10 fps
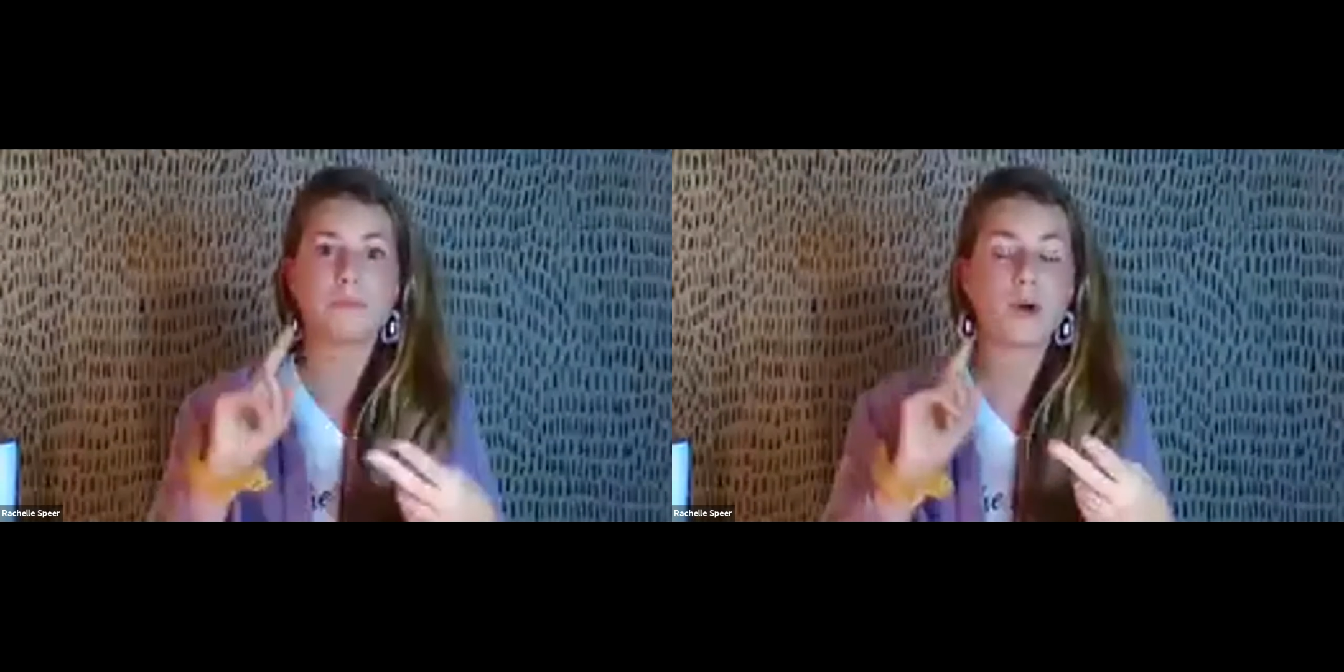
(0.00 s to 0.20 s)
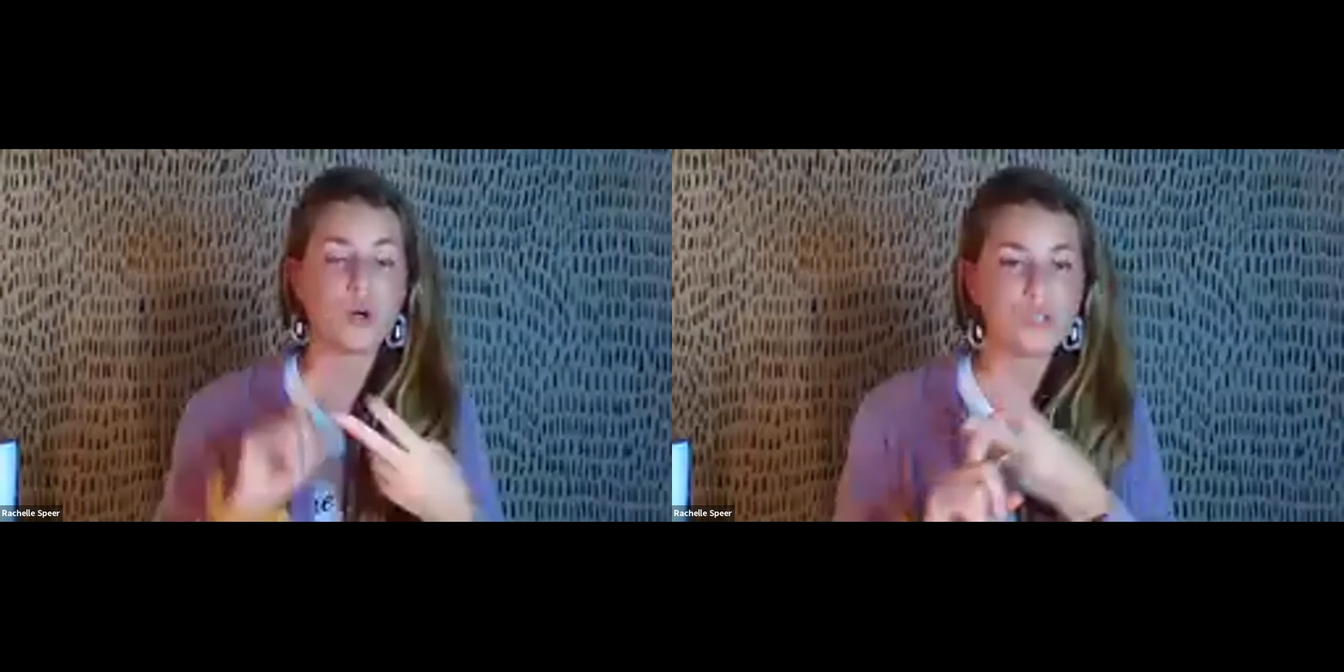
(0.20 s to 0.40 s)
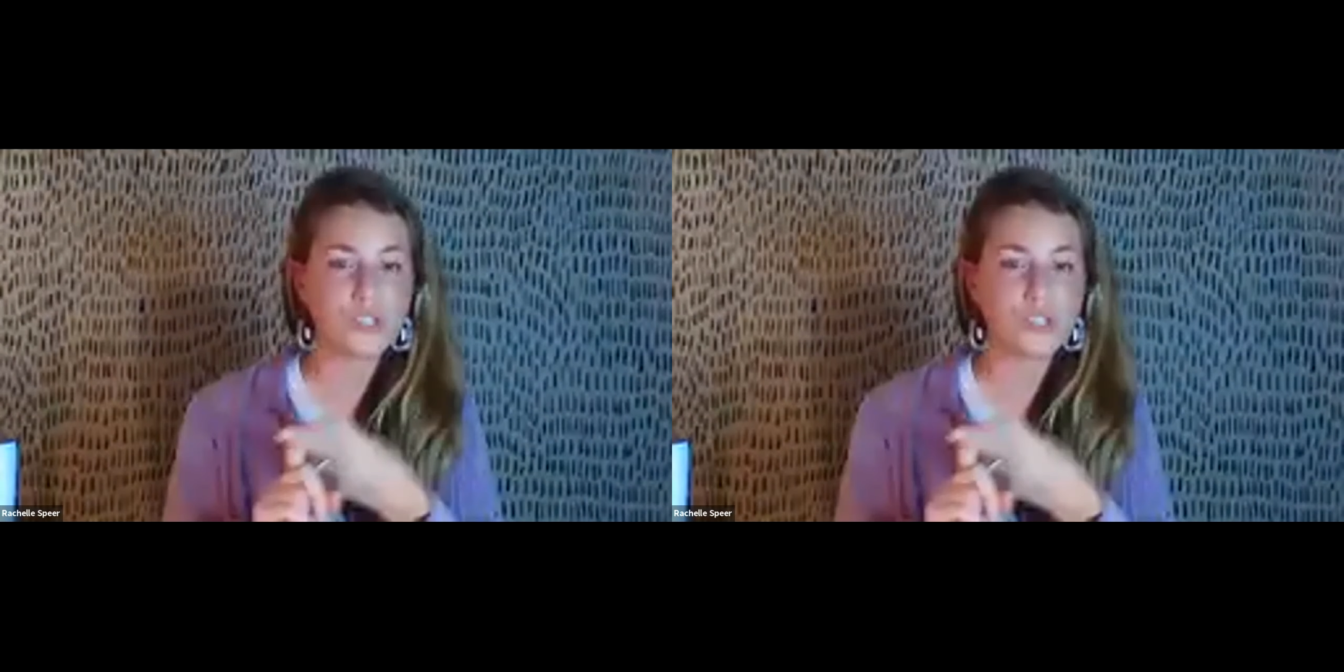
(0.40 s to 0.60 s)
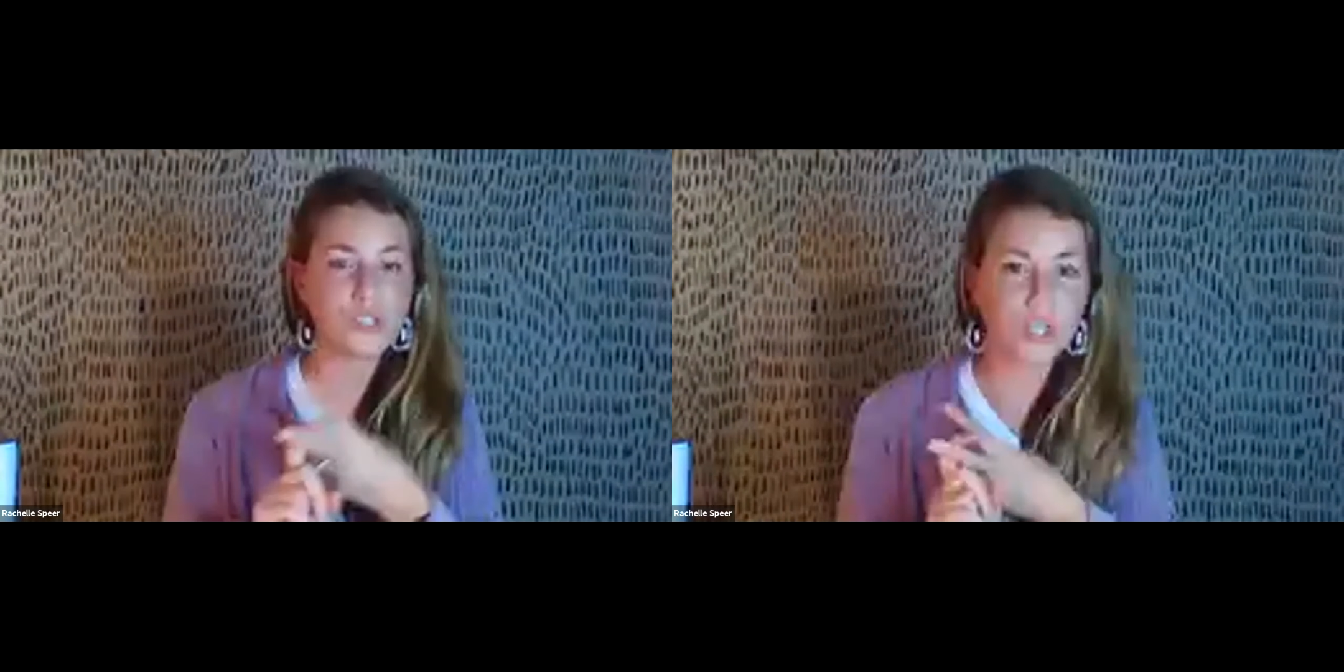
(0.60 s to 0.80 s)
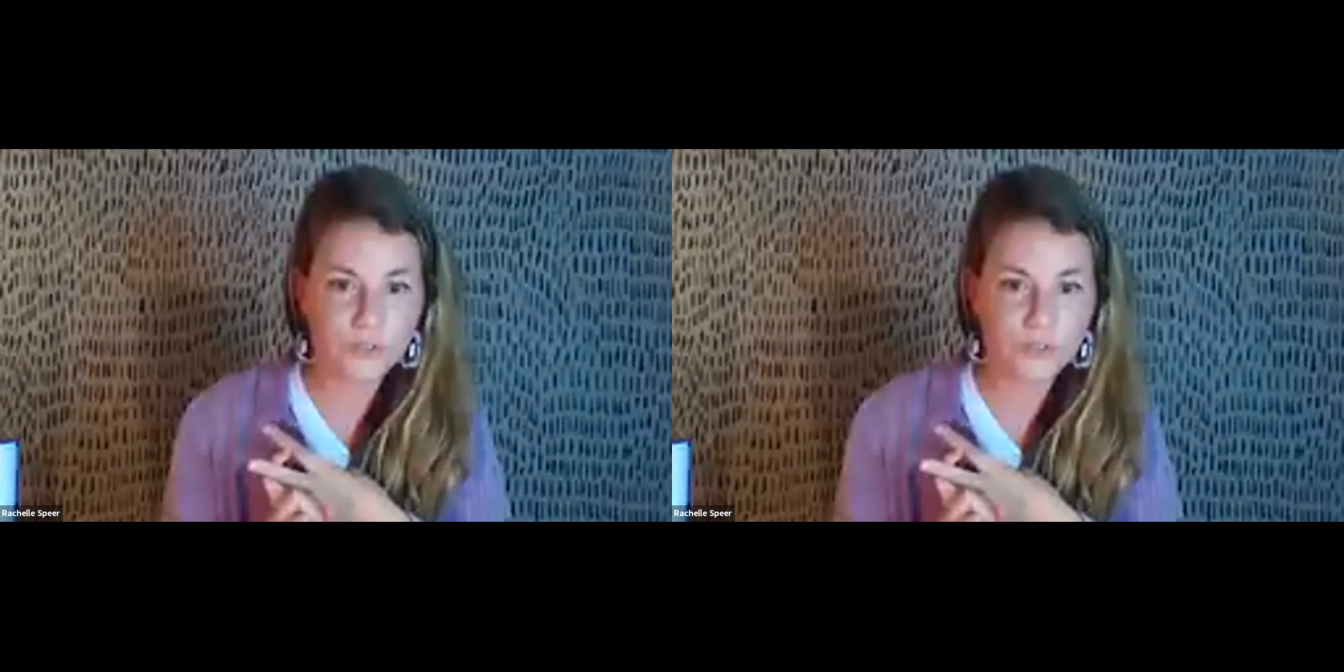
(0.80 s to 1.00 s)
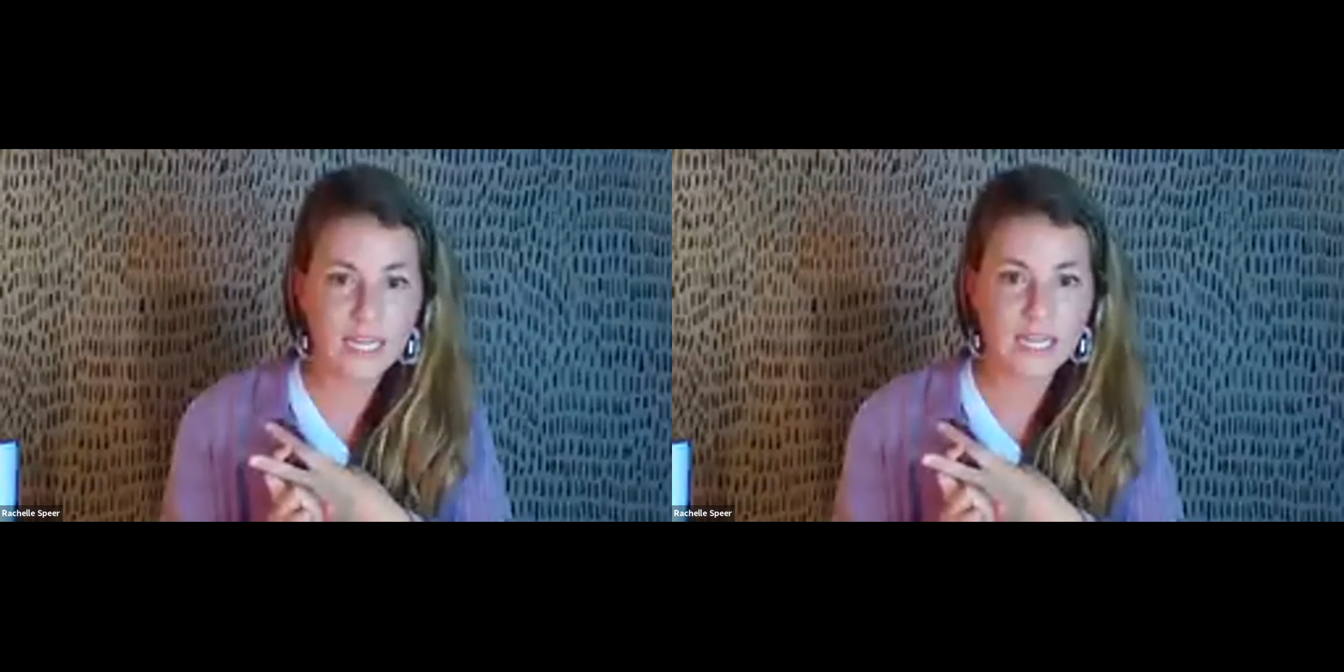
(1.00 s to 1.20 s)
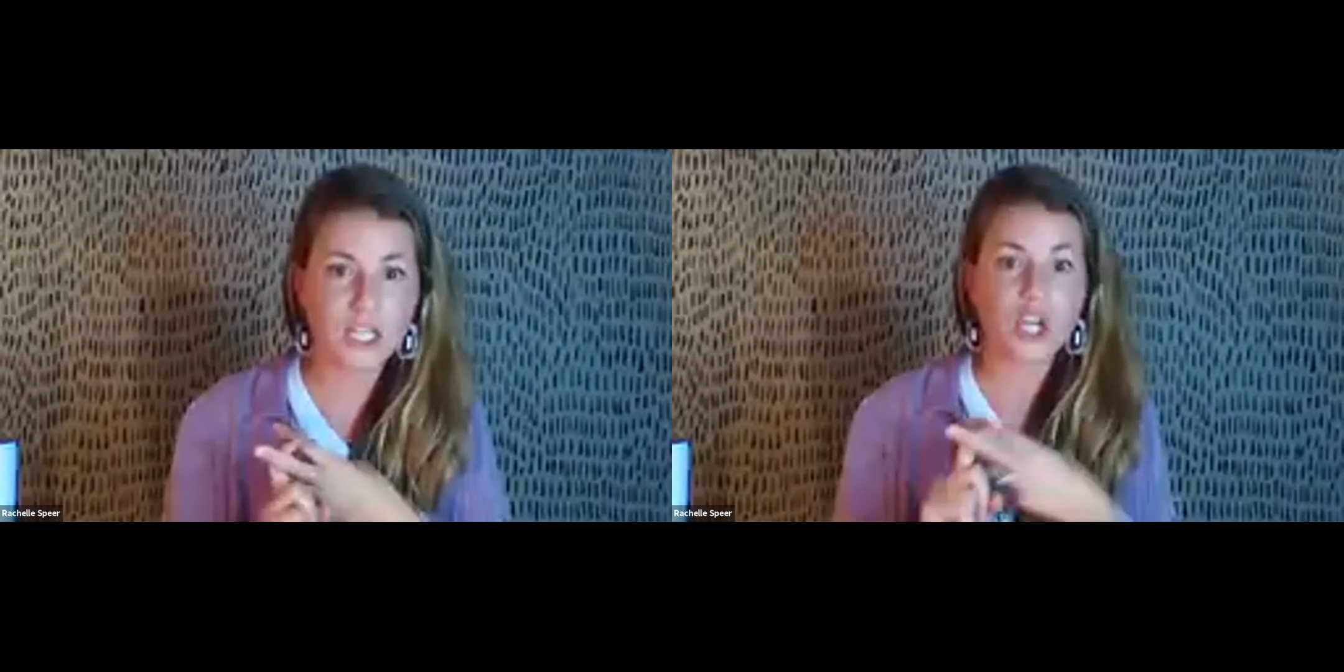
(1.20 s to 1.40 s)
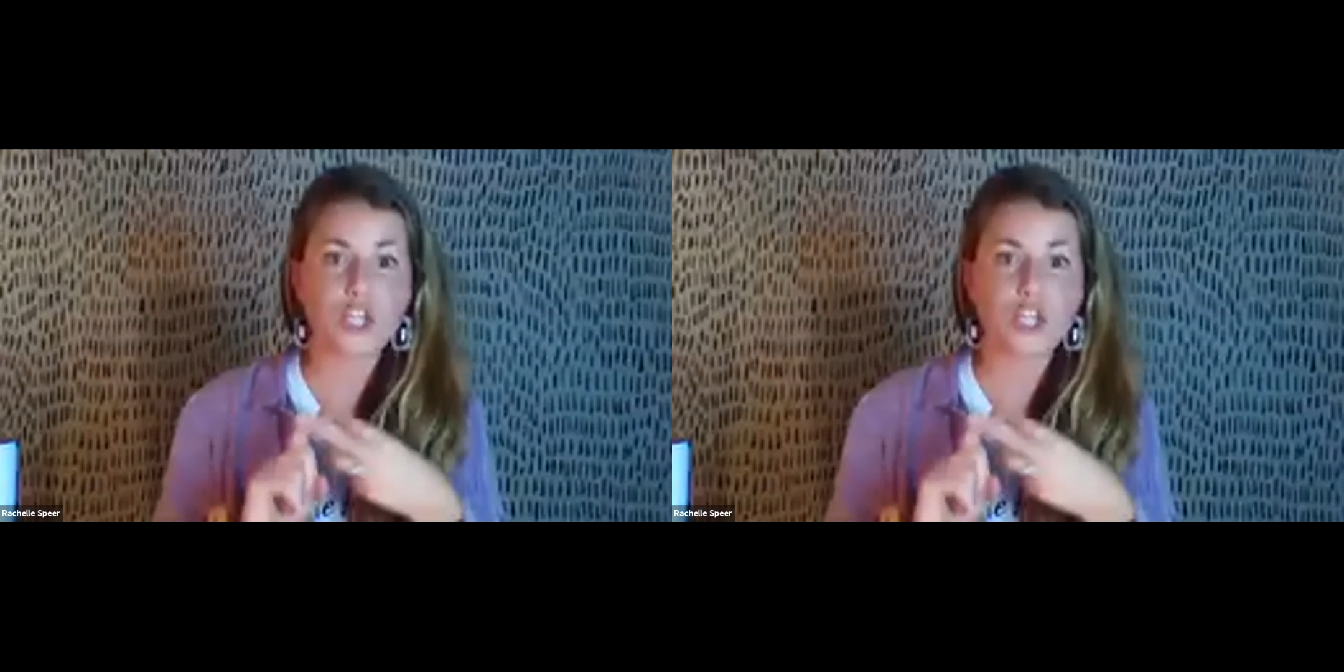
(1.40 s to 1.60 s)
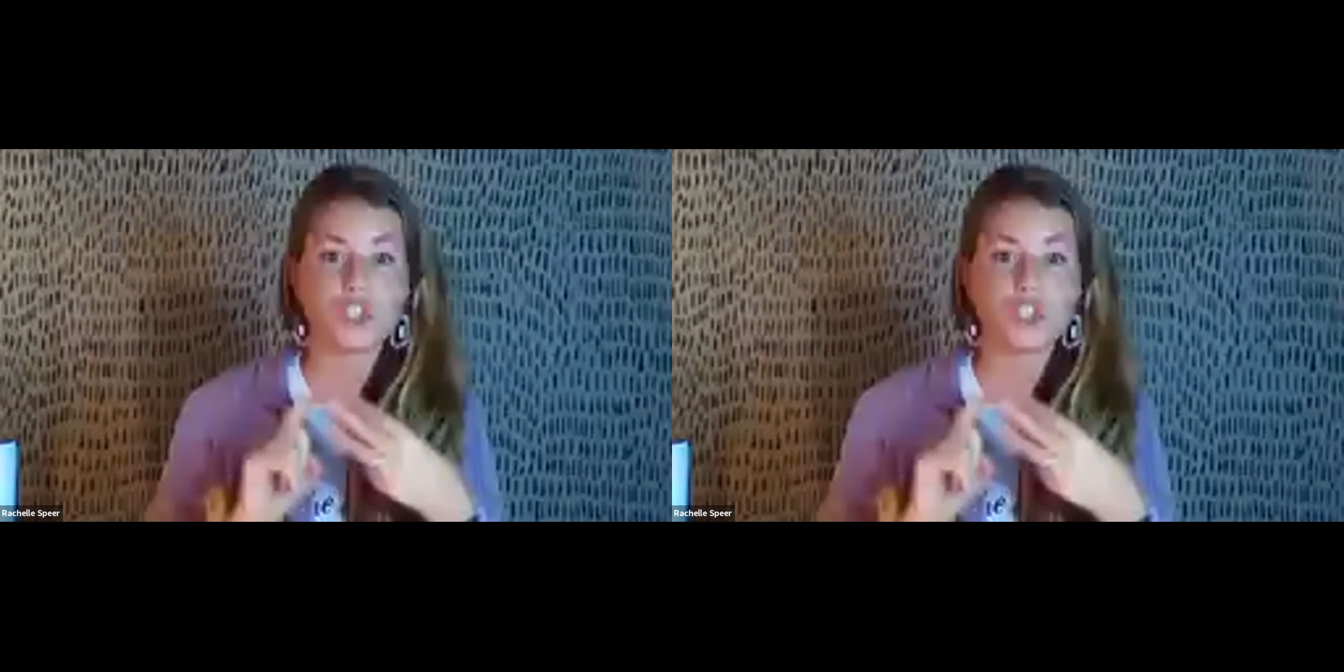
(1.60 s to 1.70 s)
You can post on your feed.